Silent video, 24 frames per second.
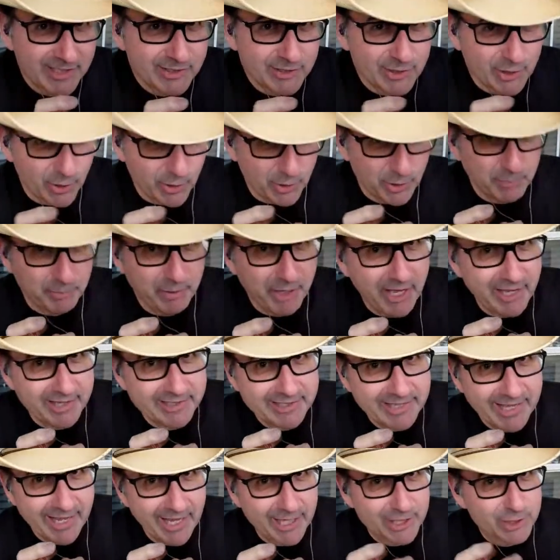So the
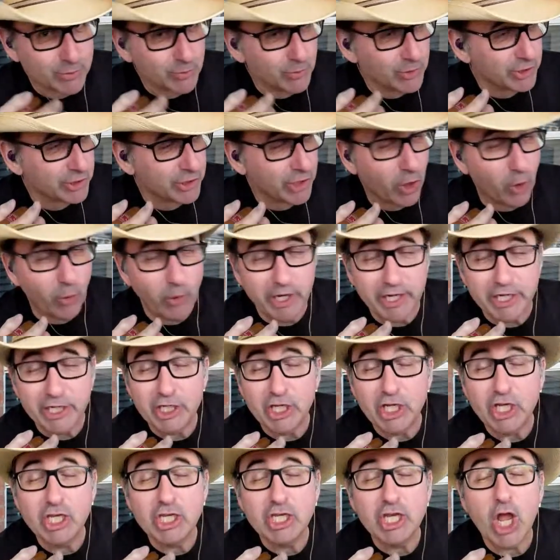podcast was
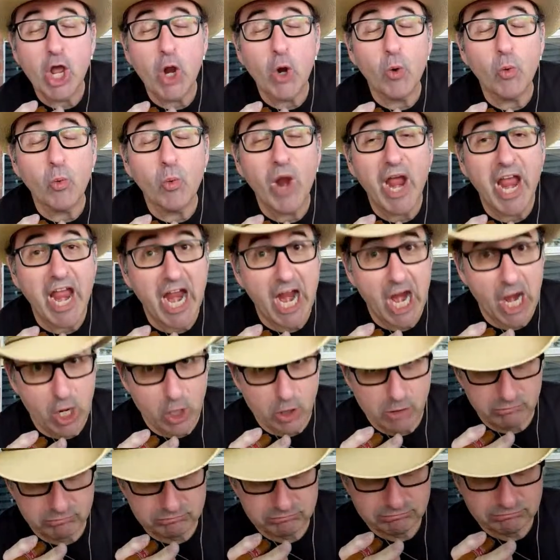going nowhere,
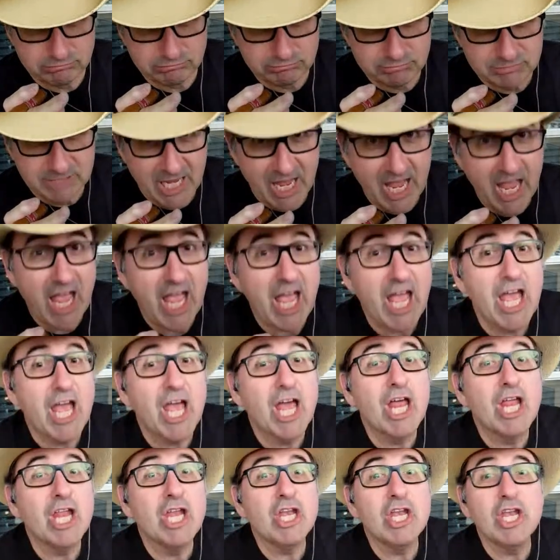
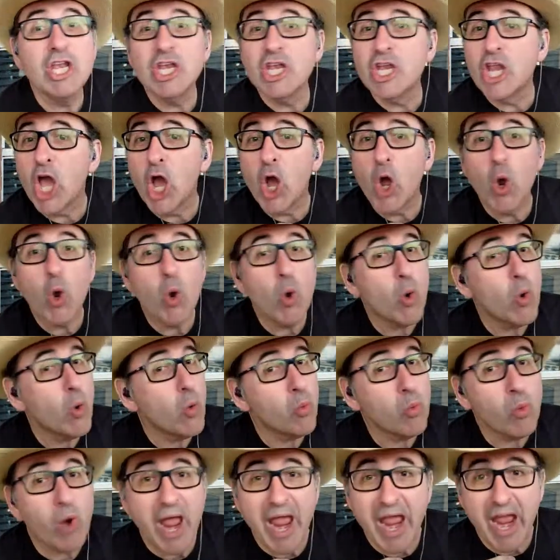
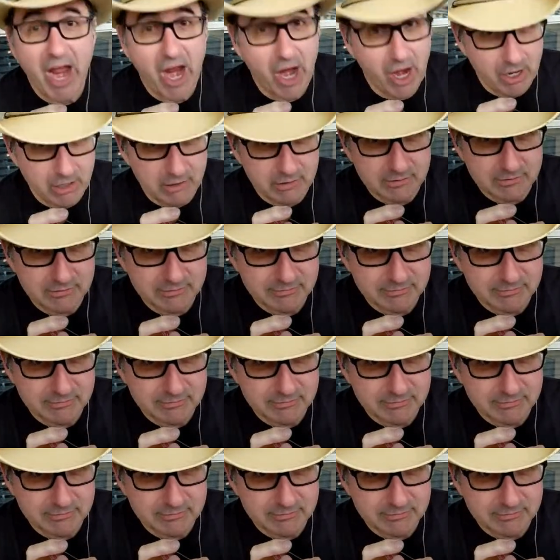nowhere.